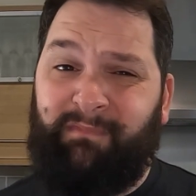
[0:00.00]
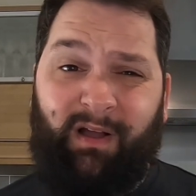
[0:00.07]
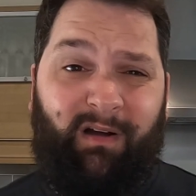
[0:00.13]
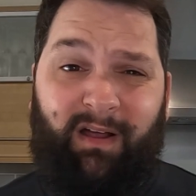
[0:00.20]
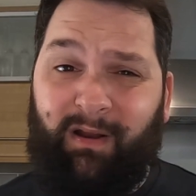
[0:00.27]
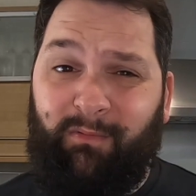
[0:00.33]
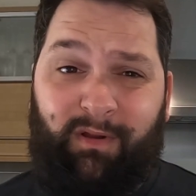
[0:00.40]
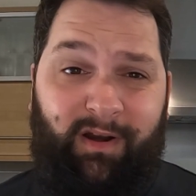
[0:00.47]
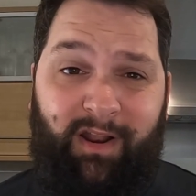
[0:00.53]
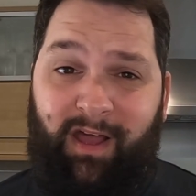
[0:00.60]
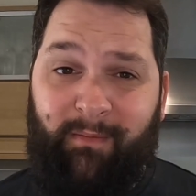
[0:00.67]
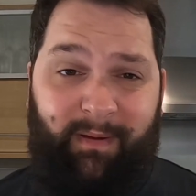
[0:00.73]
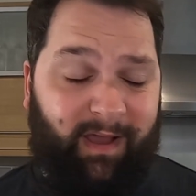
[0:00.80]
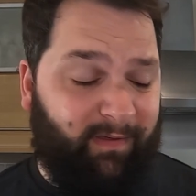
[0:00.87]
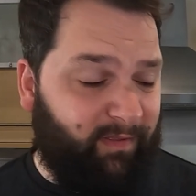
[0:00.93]
I don't want to
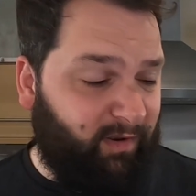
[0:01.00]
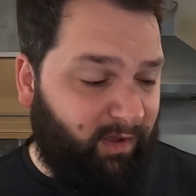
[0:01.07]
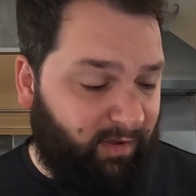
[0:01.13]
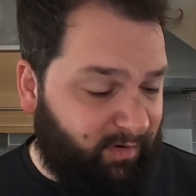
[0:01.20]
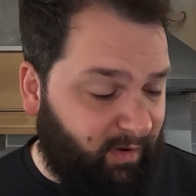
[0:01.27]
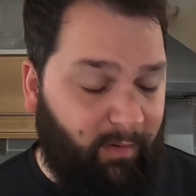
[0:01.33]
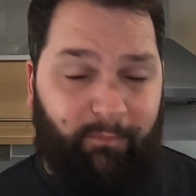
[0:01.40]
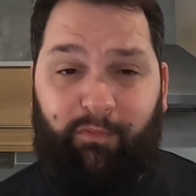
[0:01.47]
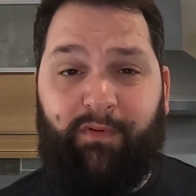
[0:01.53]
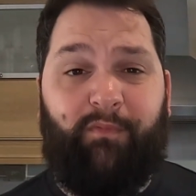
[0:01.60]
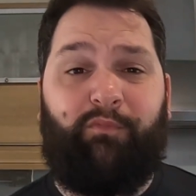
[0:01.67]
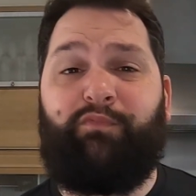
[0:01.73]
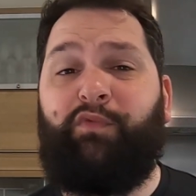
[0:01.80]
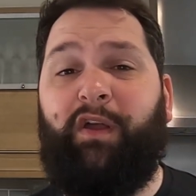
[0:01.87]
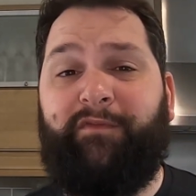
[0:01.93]
know about. I'm
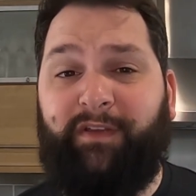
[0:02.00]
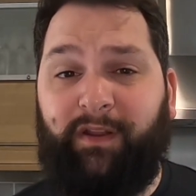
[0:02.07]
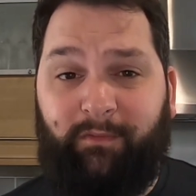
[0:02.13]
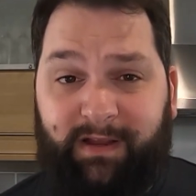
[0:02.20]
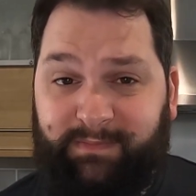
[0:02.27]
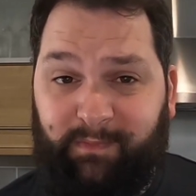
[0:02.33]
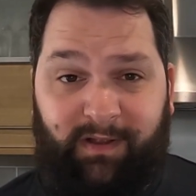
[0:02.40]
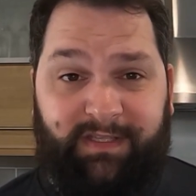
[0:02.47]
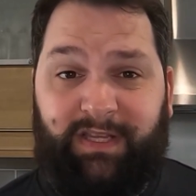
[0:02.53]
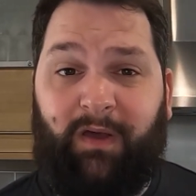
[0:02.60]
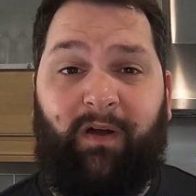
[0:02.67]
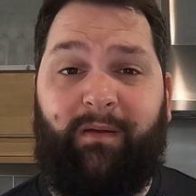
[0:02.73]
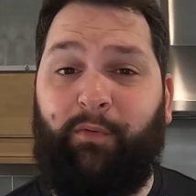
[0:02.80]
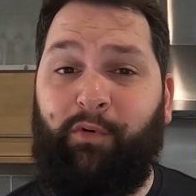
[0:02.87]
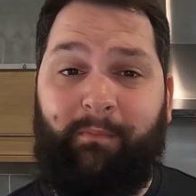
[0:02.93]
not even going to waste my
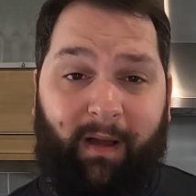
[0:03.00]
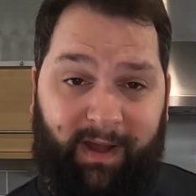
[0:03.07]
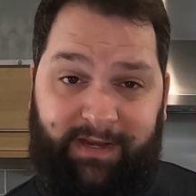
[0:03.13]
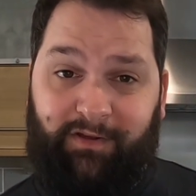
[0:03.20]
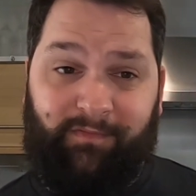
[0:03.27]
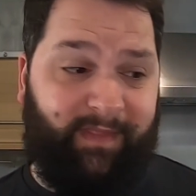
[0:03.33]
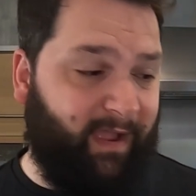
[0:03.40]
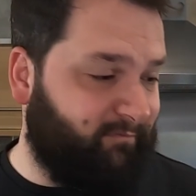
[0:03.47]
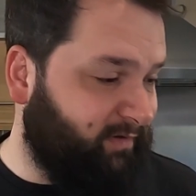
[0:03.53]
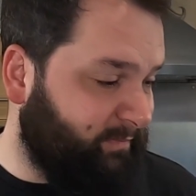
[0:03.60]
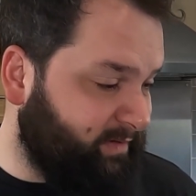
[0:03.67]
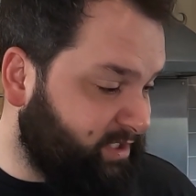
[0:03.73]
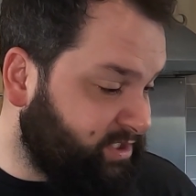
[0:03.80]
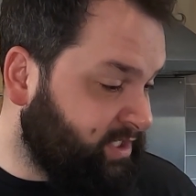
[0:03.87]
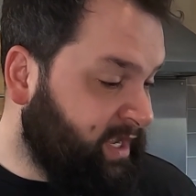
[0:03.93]
time or money on that
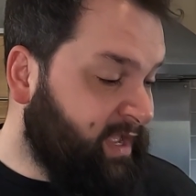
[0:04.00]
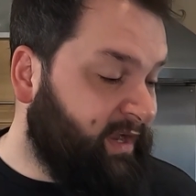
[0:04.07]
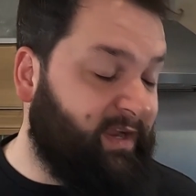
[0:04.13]
rubbish